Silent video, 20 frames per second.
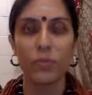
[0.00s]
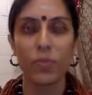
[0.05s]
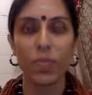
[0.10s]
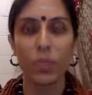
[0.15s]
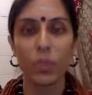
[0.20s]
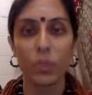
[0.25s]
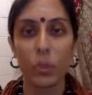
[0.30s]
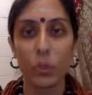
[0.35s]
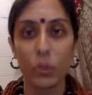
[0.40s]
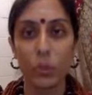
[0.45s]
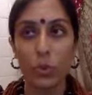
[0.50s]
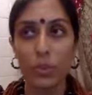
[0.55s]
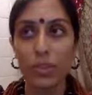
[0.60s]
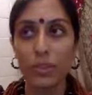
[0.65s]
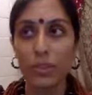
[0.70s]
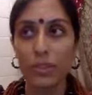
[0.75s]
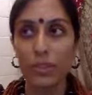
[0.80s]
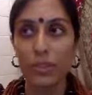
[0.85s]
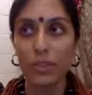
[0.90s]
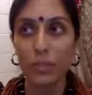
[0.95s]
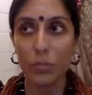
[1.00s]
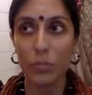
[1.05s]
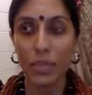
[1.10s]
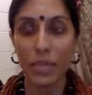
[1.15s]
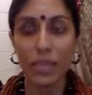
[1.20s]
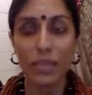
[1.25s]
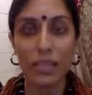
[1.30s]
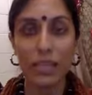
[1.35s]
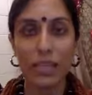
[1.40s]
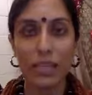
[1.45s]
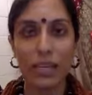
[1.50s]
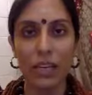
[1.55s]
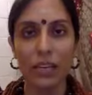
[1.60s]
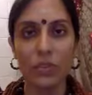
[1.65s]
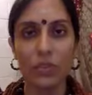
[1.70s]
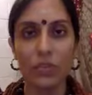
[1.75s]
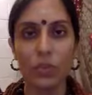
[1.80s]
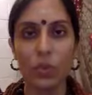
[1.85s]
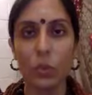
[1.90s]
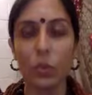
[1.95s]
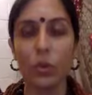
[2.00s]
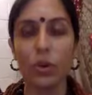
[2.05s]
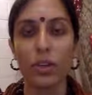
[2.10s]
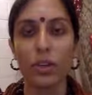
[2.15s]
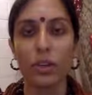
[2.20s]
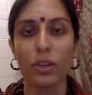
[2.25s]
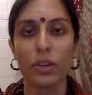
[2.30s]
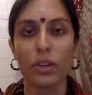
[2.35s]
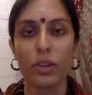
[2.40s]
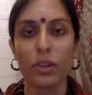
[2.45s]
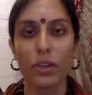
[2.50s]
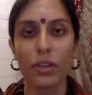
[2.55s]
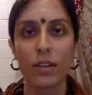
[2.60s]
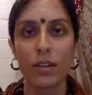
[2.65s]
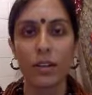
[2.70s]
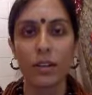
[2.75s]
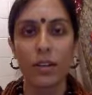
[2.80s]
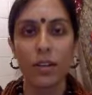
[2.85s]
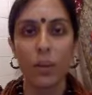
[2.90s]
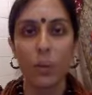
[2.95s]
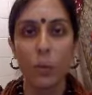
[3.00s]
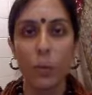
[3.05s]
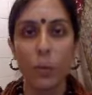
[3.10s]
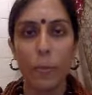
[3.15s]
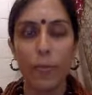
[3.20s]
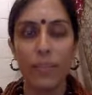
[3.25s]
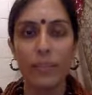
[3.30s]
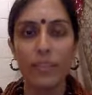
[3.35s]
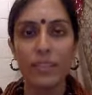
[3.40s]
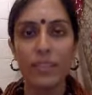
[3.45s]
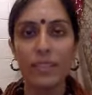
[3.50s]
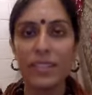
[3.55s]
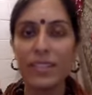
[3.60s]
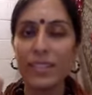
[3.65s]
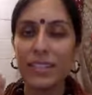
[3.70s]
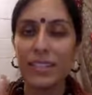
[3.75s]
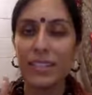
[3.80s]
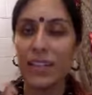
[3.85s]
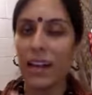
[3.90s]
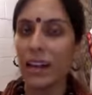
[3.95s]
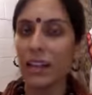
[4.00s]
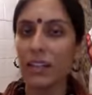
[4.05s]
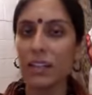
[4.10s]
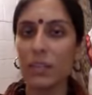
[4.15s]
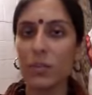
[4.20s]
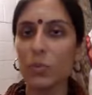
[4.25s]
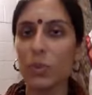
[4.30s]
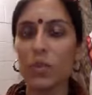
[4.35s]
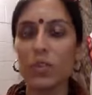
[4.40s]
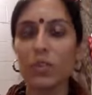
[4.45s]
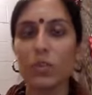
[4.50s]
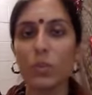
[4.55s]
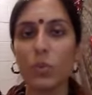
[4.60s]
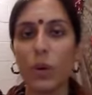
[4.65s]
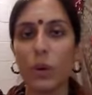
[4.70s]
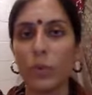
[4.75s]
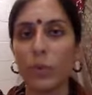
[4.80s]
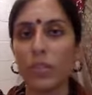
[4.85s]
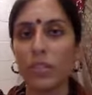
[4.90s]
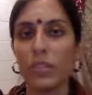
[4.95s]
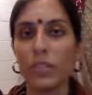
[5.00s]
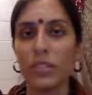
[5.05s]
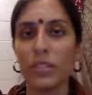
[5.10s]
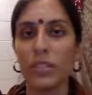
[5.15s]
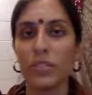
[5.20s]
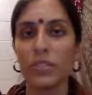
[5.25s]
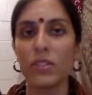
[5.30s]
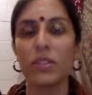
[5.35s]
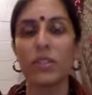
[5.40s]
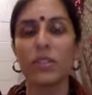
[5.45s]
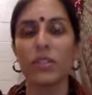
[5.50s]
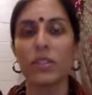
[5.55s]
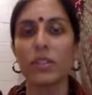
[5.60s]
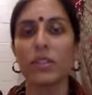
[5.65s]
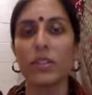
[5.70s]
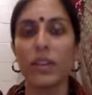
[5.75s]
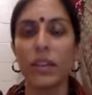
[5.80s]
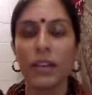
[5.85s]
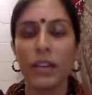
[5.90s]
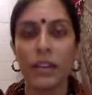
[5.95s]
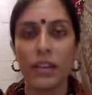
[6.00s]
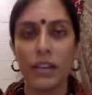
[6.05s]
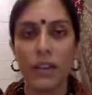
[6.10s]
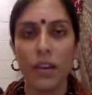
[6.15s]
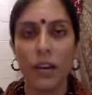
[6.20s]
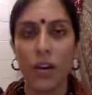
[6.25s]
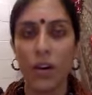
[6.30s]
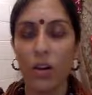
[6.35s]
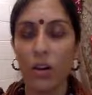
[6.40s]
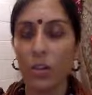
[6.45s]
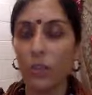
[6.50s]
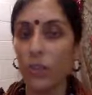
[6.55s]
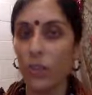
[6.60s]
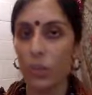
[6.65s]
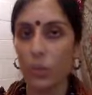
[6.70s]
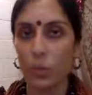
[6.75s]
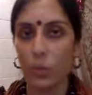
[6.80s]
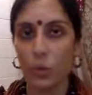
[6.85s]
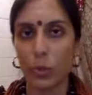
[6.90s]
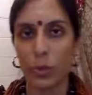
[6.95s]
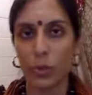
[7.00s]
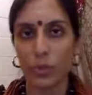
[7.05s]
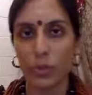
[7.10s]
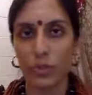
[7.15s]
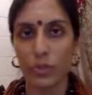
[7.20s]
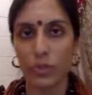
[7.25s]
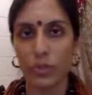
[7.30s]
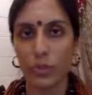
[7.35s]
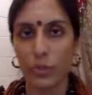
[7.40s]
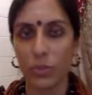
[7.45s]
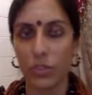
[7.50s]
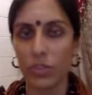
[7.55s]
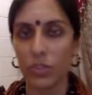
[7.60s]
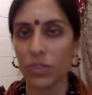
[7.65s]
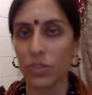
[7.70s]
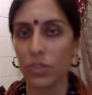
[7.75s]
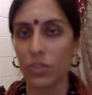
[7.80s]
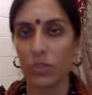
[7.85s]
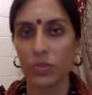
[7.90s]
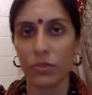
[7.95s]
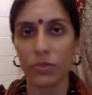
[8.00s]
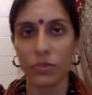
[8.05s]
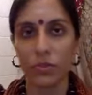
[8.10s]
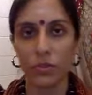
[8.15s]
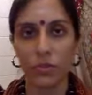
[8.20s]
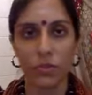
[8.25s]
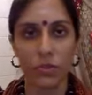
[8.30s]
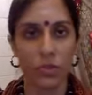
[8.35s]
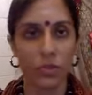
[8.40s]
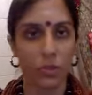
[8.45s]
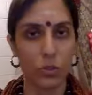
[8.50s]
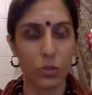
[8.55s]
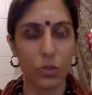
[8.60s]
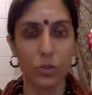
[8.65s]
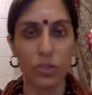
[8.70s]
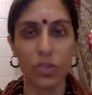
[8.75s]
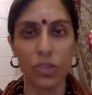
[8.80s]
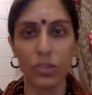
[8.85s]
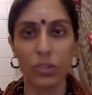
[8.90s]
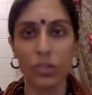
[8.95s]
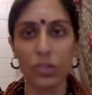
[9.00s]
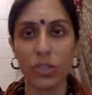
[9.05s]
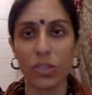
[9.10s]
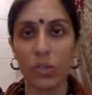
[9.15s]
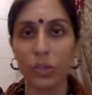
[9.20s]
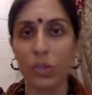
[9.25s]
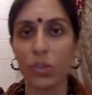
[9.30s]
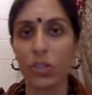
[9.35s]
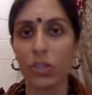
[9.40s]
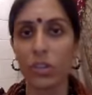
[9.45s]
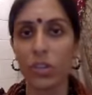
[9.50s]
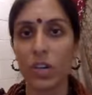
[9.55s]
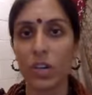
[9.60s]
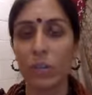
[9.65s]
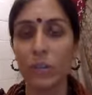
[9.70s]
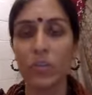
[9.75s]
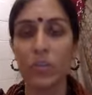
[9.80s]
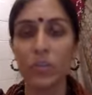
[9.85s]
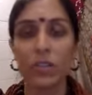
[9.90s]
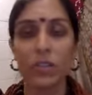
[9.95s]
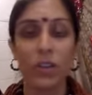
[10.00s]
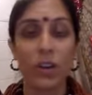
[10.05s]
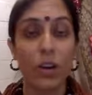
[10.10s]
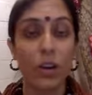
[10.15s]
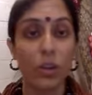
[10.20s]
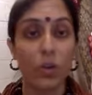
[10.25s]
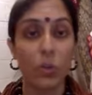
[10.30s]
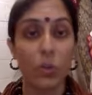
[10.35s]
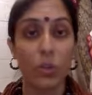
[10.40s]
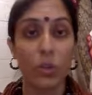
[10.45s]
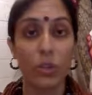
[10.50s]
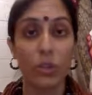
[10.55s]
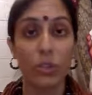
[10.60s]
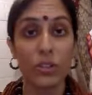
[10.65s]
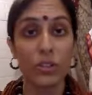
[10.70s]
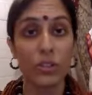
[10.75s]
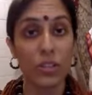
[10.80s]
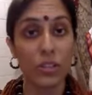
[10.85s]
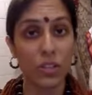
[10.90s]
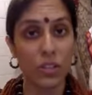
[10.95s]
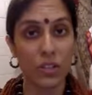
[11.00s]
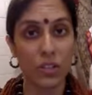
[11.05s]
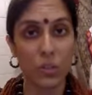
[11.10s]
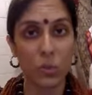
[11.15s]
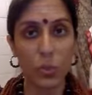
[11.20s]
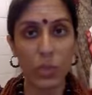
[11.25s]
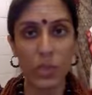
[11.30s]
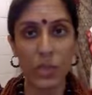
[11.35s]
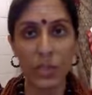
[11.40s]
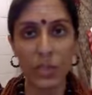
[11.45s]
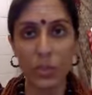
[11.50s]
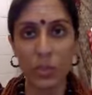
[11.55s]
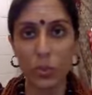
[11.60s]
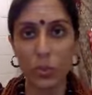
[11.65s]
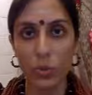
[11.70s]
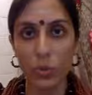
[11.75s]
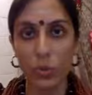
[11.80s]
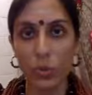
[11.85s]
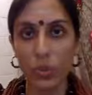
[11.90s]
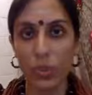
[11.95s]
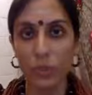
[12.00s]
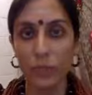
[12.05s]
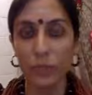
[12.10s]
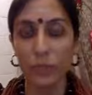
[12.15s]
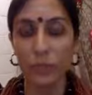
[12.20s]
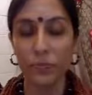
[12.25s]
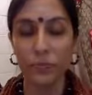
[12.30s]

you will make the life you want. And this is exactly what Swamiji teaches in all of his programs, whether it's the two-day, three-day workshops, whether it's the Inner Awakening program.